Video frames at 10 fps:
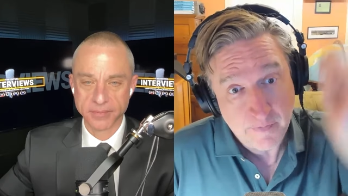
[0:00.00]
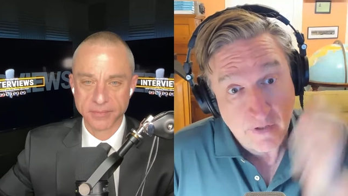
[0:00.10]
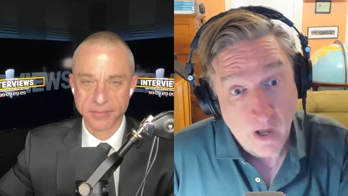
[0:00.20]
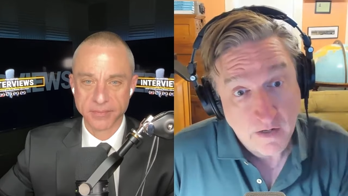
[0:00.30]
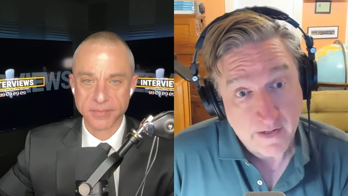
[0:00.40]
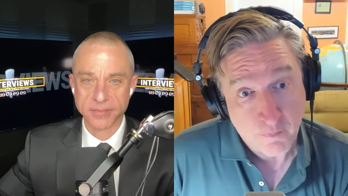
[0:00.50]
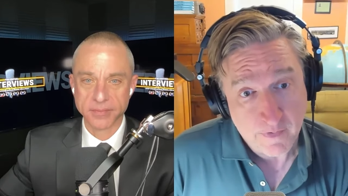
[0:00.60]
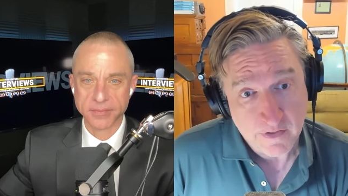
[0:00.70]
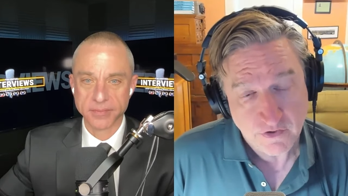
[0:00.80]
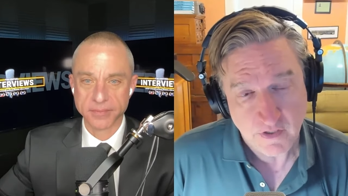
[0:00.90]
Speaker 1: beyond
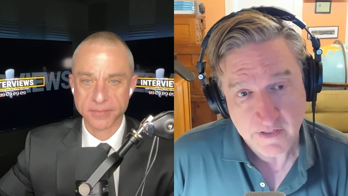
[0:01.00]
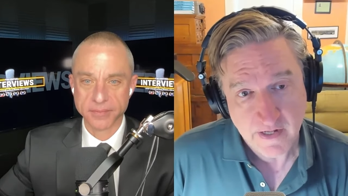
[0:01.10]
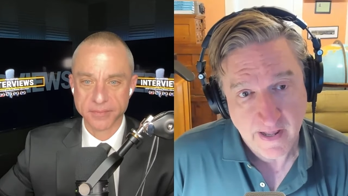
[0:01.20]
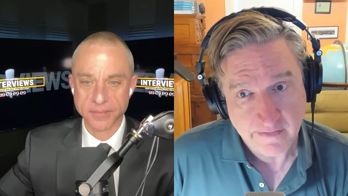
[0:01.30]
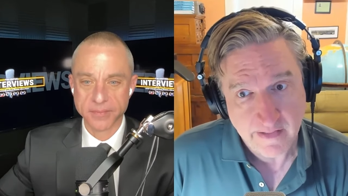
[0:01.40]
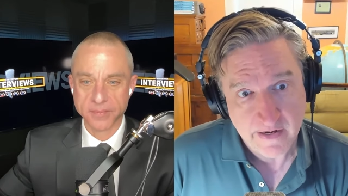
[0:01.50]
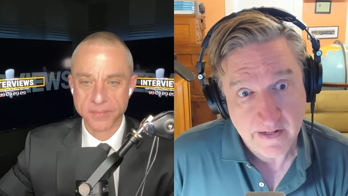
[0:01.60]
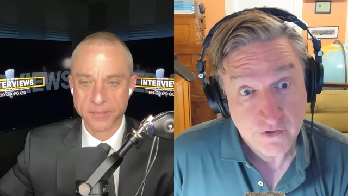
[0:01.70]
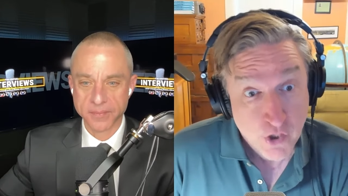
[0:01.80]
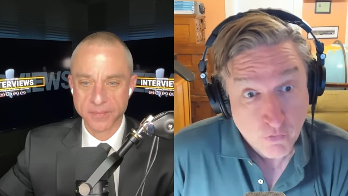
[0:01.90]
exponentially, and
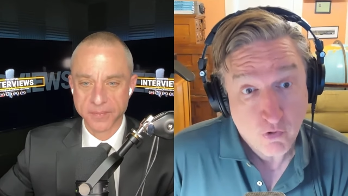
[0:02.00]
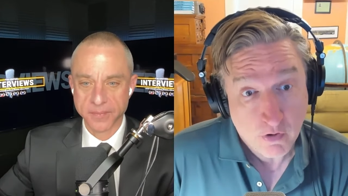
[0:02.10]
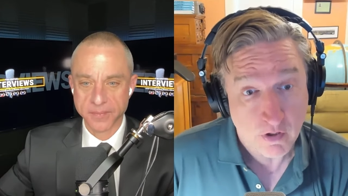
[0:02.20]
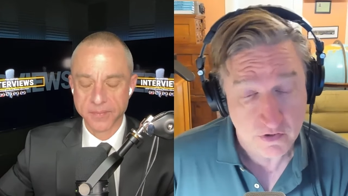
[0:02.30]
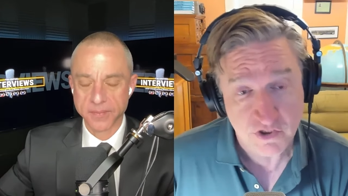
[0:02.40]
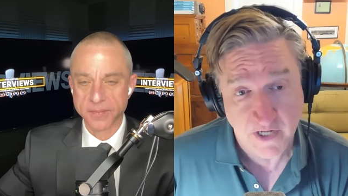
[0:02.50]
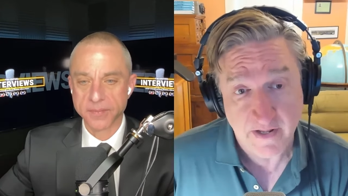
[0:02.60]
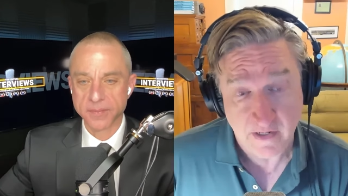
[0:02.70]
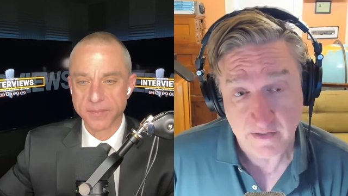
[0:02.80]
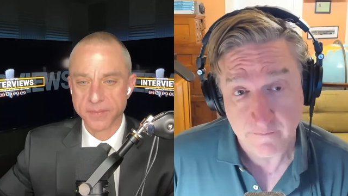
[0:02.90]
that it just took a
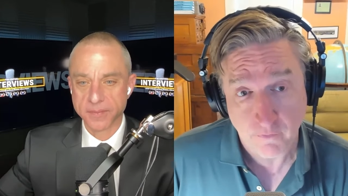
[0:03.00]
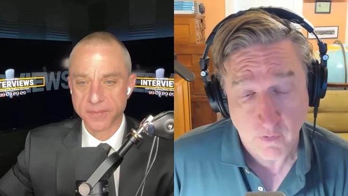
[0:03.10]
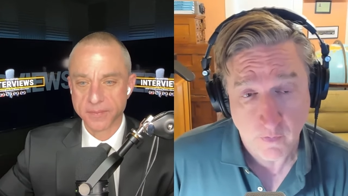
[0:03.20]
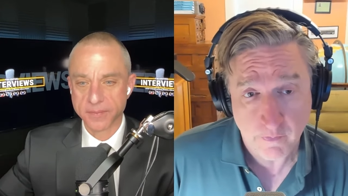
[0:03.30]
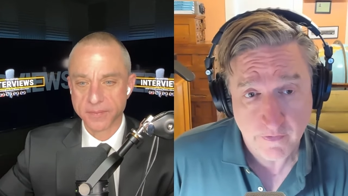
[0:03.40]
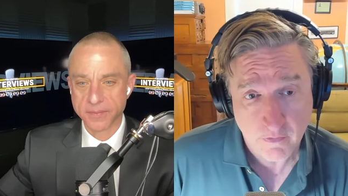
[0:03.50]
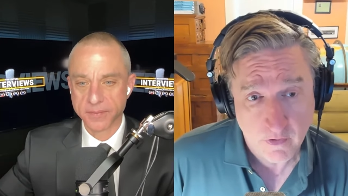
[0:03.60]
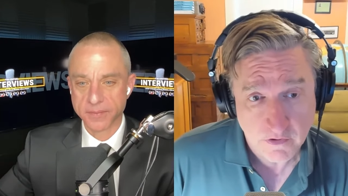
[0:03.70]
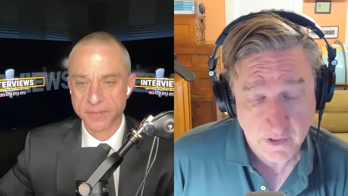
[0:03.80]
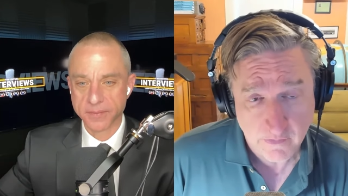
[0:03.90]
giant leap forward with
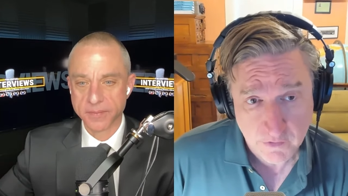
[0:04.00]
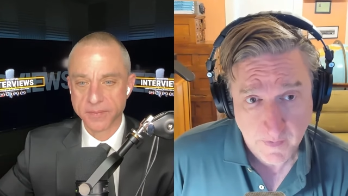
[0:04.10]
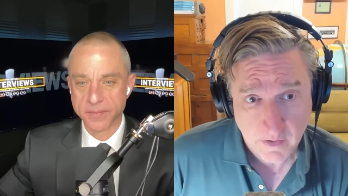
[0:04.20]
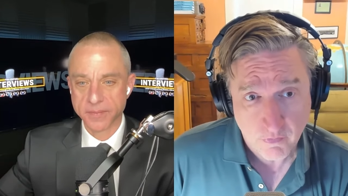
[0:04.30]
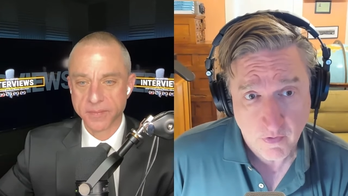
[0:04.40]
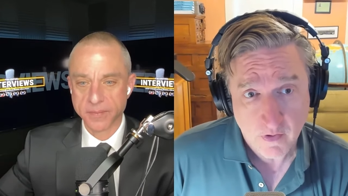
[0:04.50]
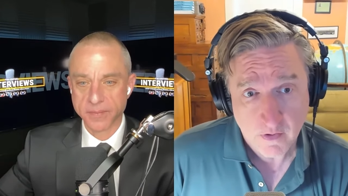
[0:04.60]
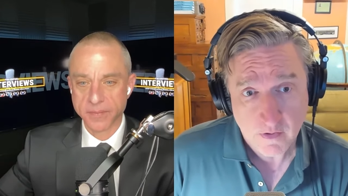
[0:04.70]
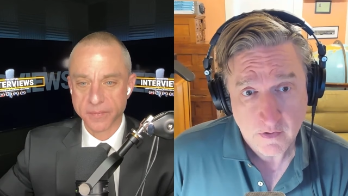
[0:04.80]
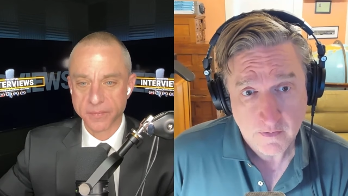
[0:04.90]
these large language models.
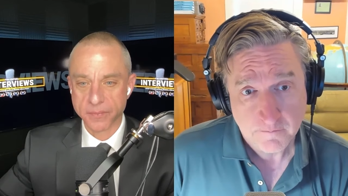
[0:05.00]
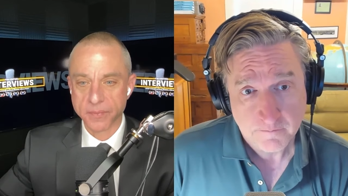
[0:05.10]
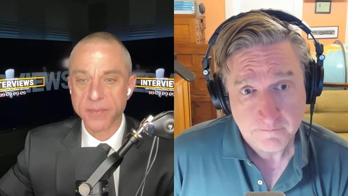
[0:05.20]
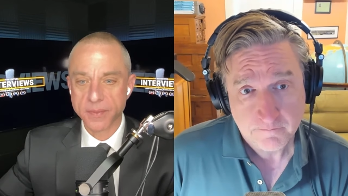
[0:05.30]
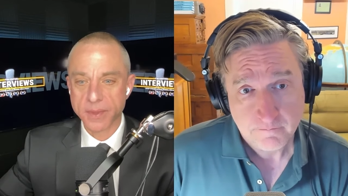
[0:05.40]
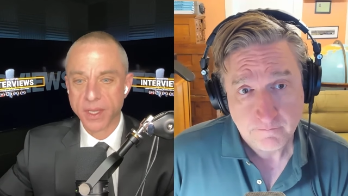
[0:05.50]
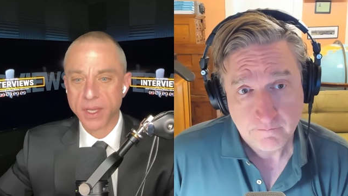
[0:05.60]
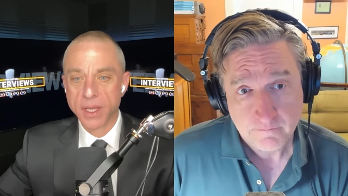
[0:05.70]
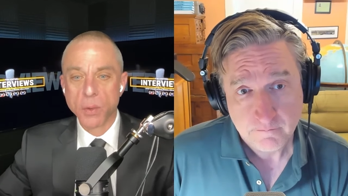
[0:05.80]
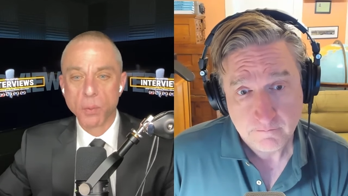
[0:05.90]

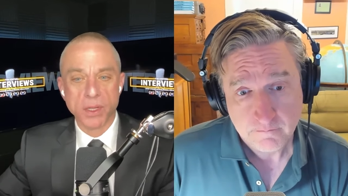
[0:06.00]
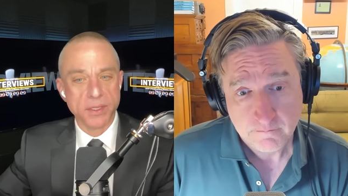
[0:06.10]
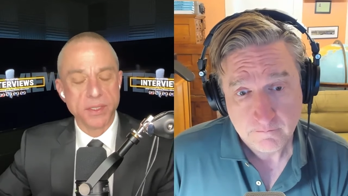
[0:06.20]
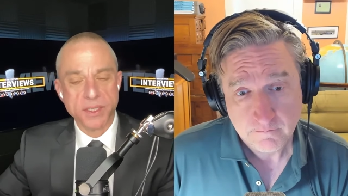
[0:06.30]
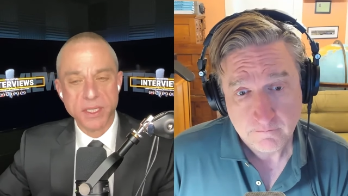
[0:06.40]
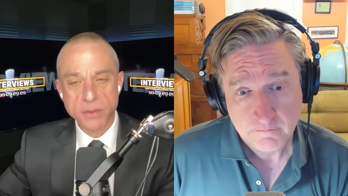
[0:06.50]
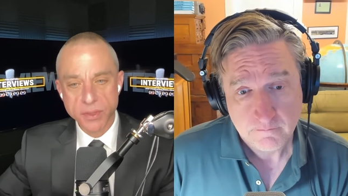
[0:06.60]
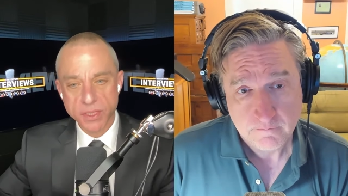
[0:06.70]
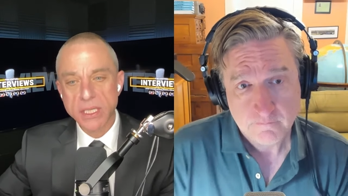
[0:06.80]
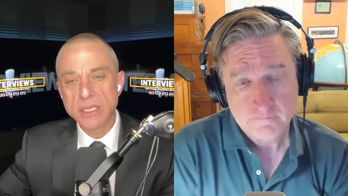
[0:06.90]
Speaker 2: Well, do
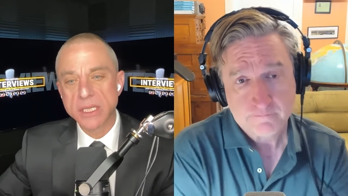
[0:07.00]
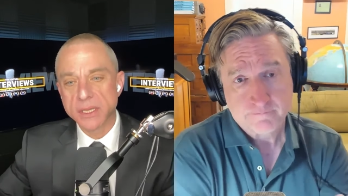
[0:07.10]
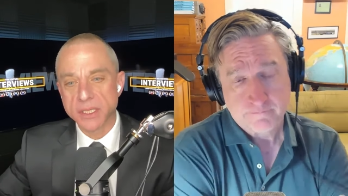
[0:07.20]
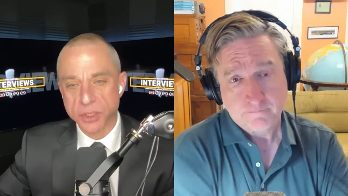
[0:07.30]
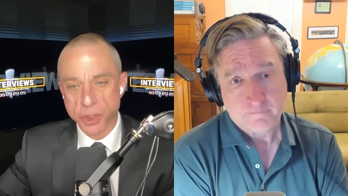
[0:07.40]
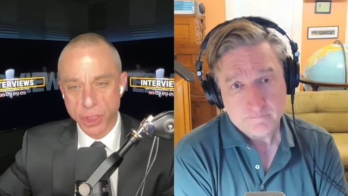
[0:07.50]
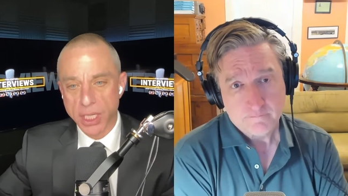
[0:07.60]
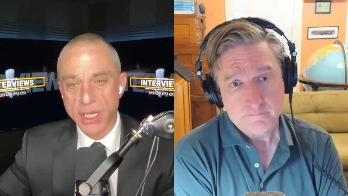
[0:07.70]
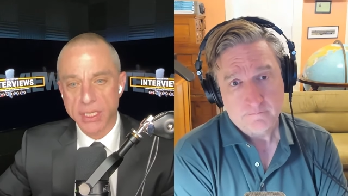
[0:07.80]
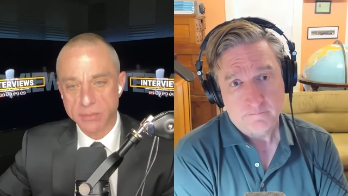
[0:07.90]
you think that this
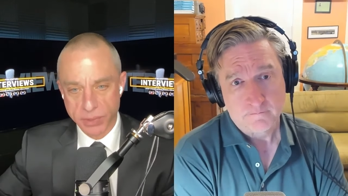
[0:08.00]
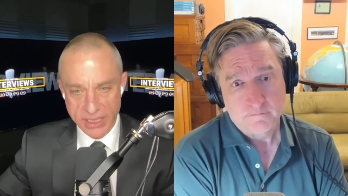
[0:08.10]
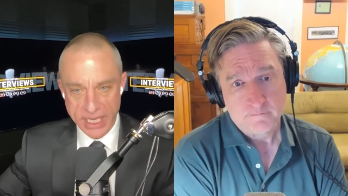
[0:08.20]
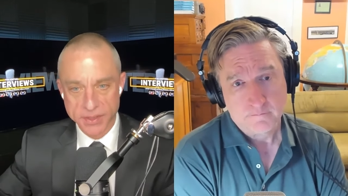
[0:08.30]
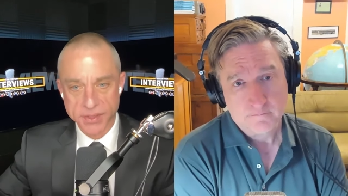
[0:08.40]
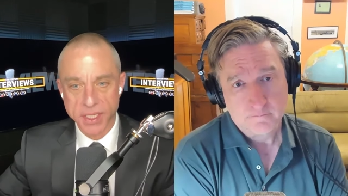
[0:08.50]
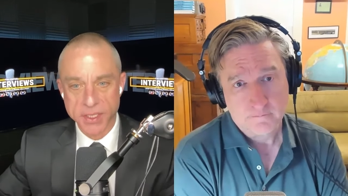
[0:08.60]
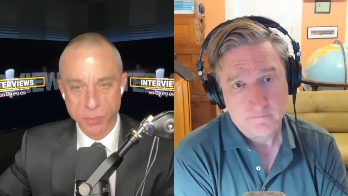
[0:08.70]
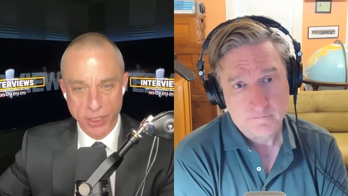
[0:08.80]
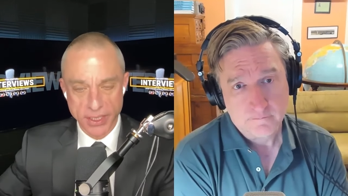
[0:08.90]
giant
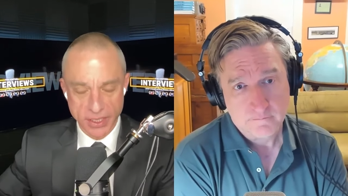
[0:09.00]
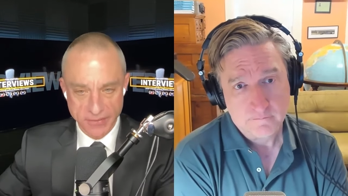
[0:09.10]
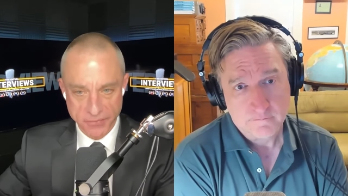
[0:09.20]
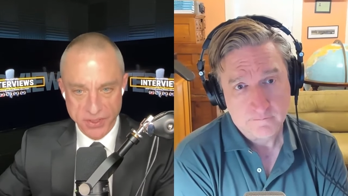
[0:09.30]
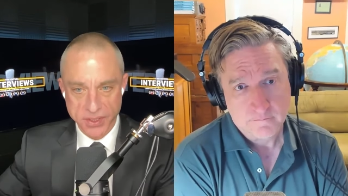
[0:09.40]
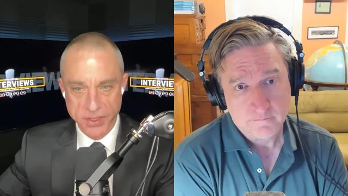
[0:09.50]
planet-sized brain that you've just